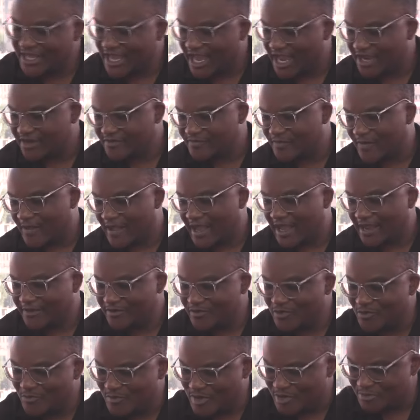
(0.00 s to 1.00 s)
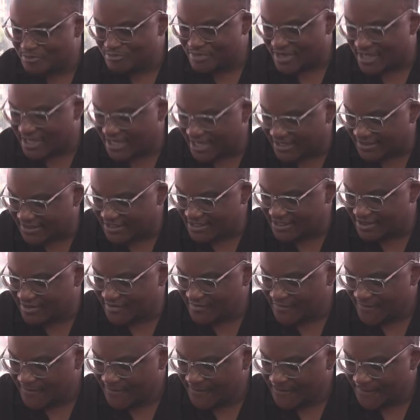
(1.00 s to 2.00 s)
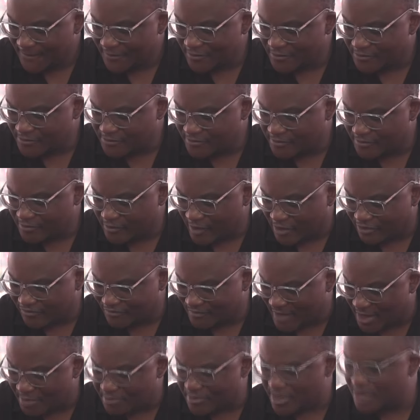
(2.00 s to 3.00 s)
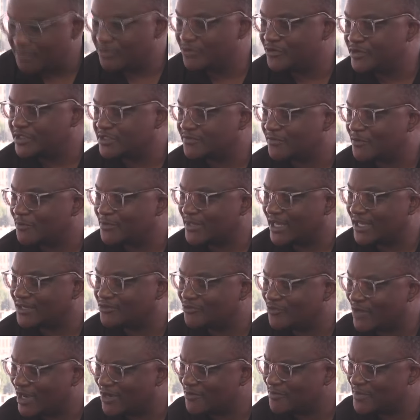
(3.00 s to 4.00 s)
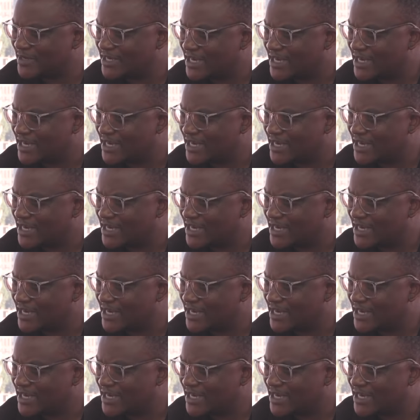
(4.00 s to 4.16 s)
I remember, I think, one of my memories from that Rugby